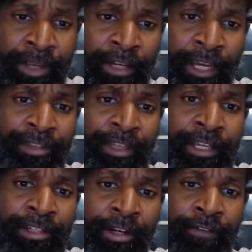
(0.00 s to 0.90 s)
Okay,
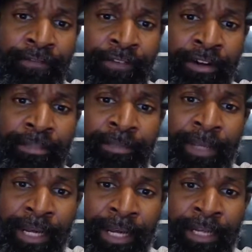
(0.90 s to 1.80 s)
these are the fonts
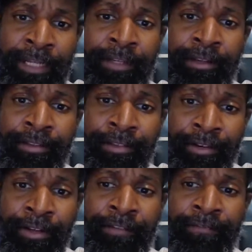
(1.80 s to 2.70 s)
behind
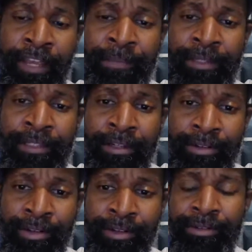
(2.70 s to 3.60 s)
30 famous
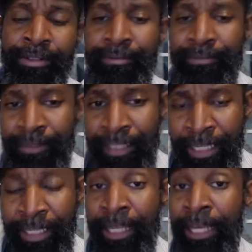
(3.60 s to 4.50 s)
logos. Okay,
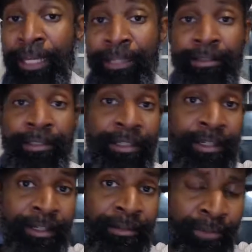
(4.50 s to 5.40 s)
again,
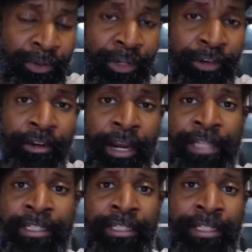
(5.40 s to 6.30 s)
more
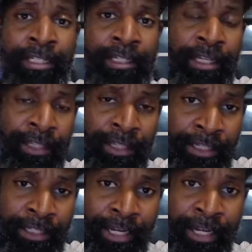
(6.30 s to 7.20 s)
curiosity in the
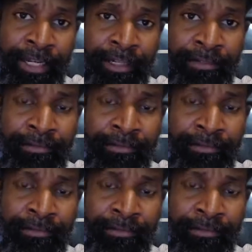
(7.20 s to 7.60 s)
design.